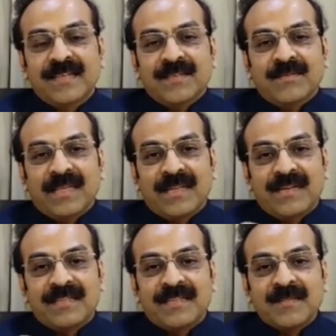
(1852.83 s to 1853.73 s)
whether a
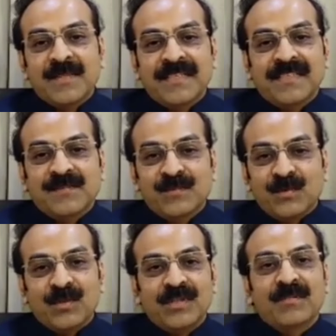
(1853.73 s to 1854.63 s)
turban is
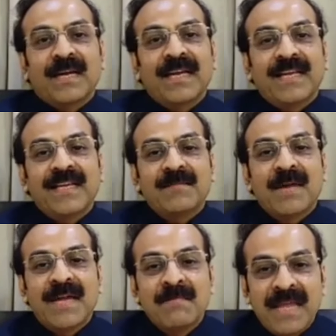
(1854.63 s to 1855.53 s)
worn by by
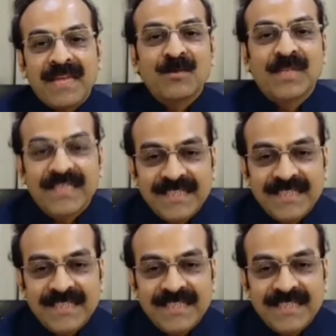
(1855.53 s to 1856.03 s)
men only